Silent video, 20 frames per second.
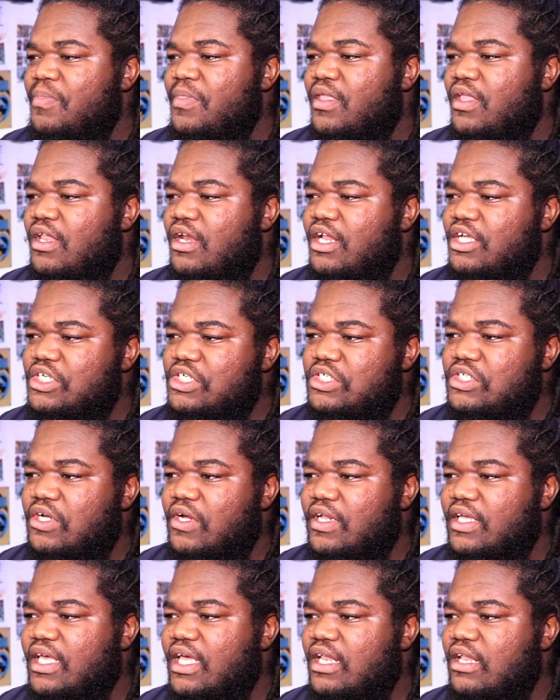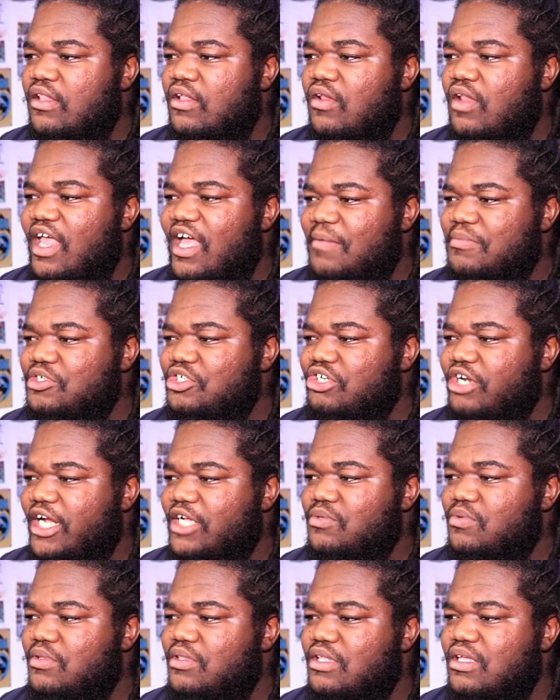And they just started getting a little abstract
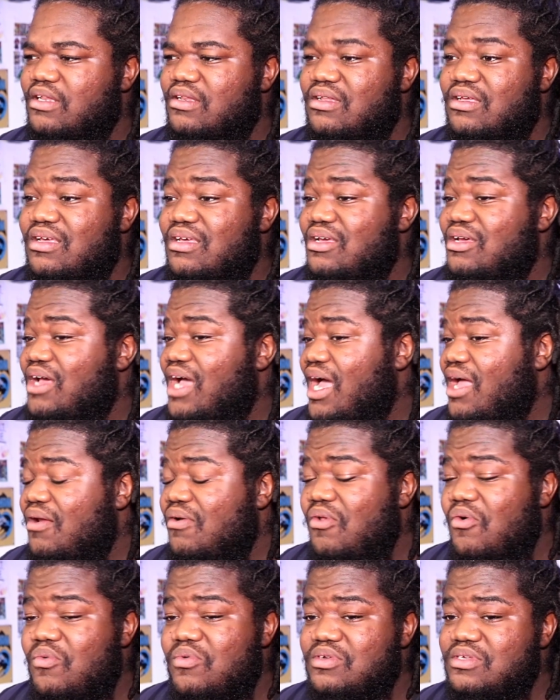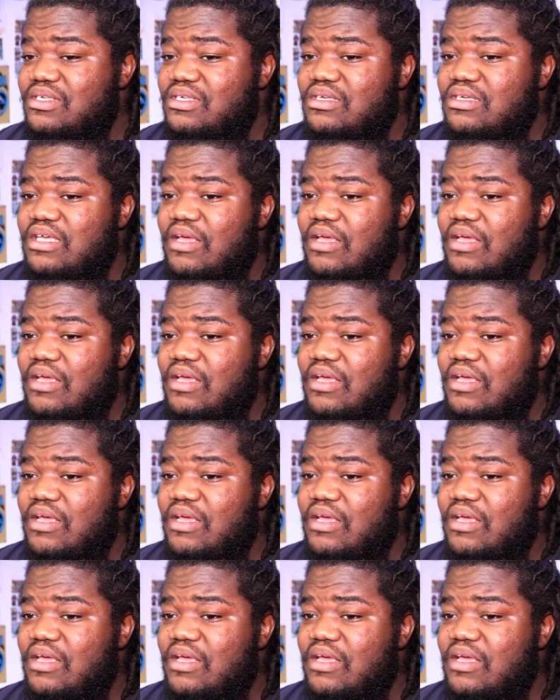with it. I don't know. We'll see.